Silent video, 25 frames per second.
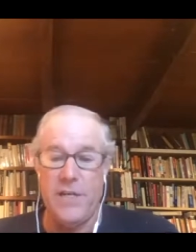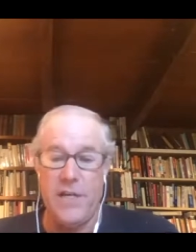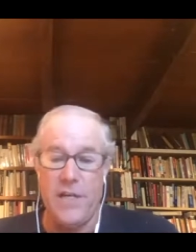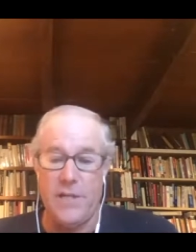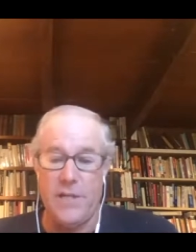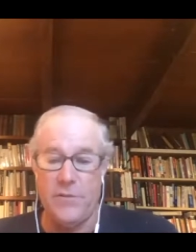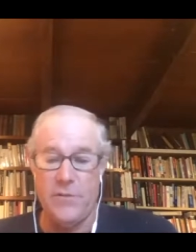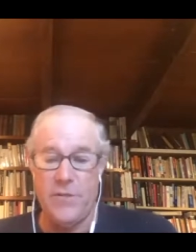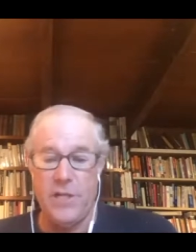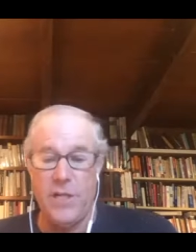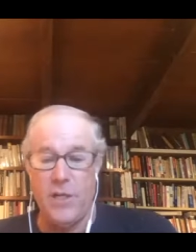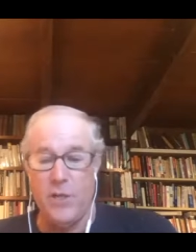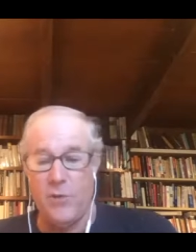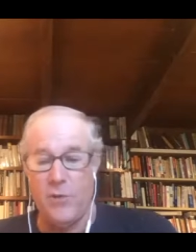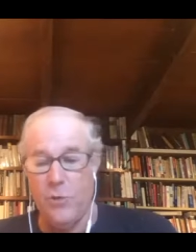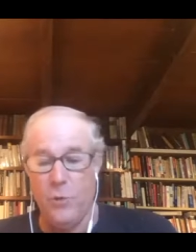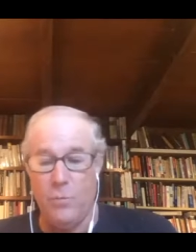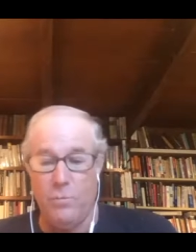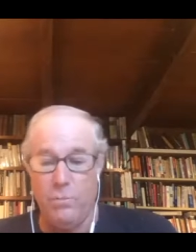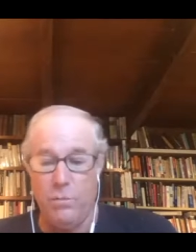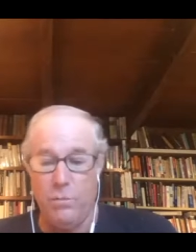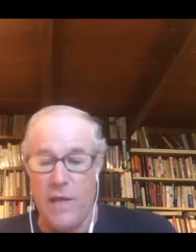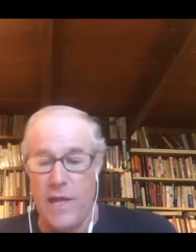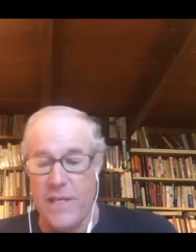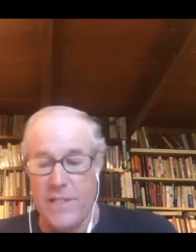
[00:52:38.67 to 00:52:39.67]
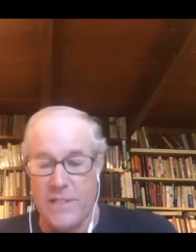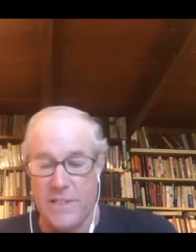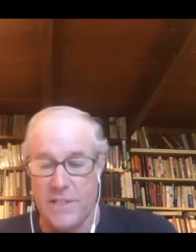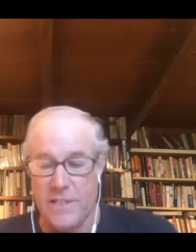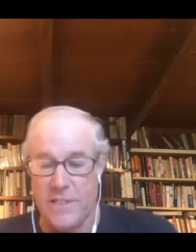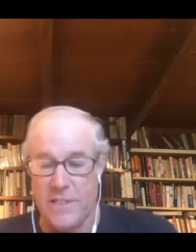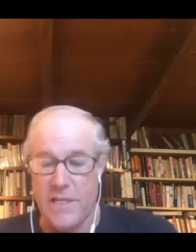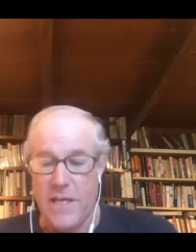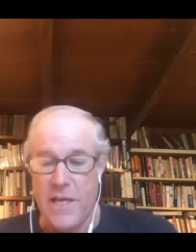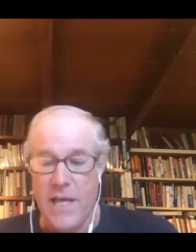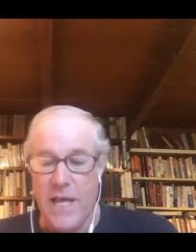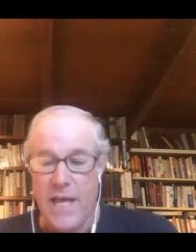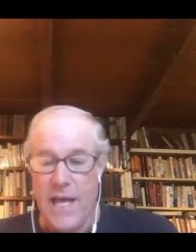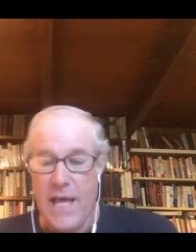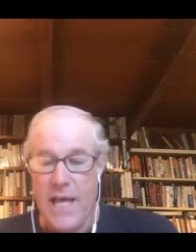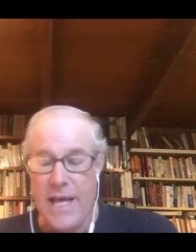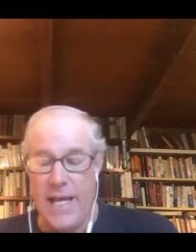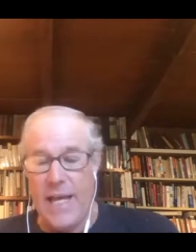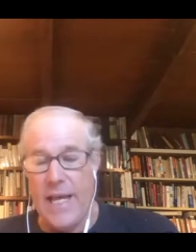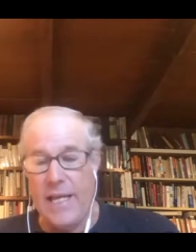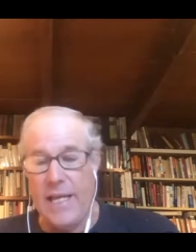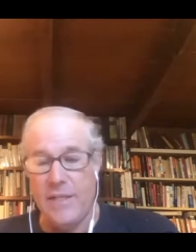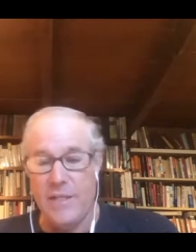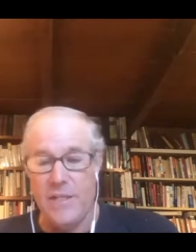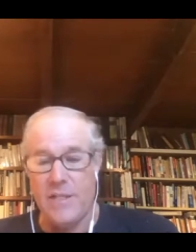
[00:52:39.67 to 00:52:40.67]
interesting cool places and
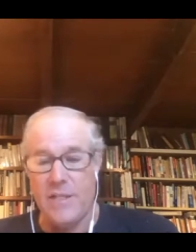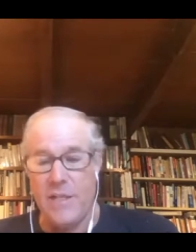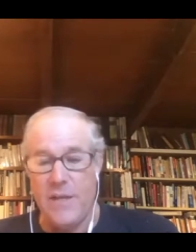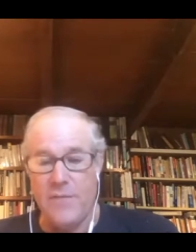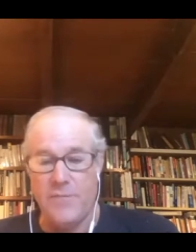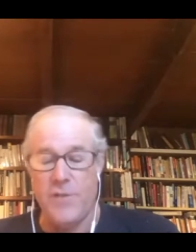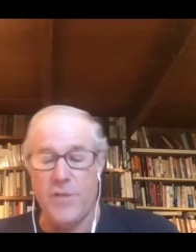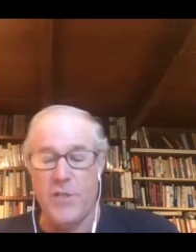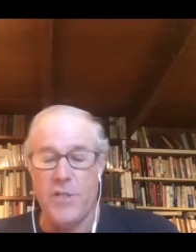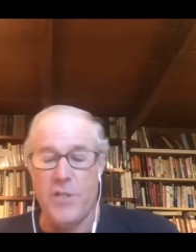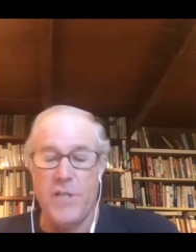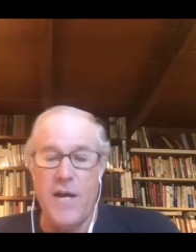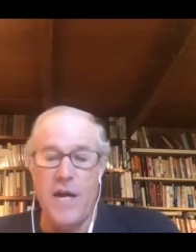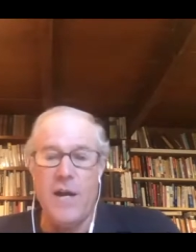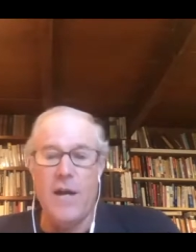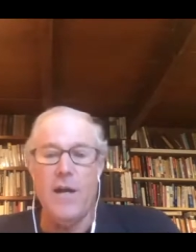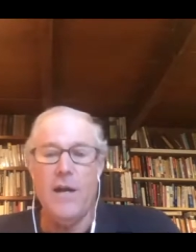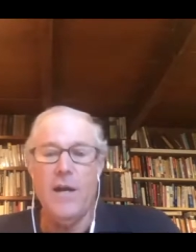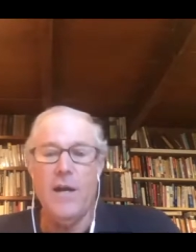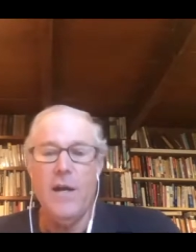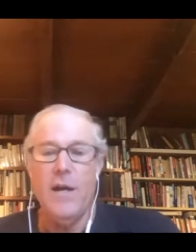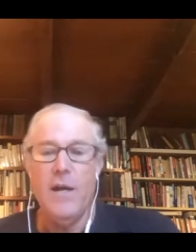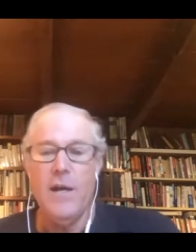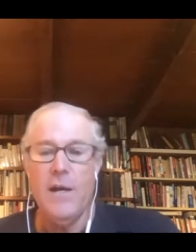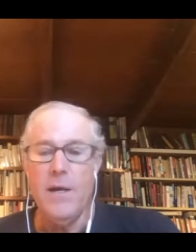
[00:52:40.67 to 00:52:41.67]
they got this stuff to share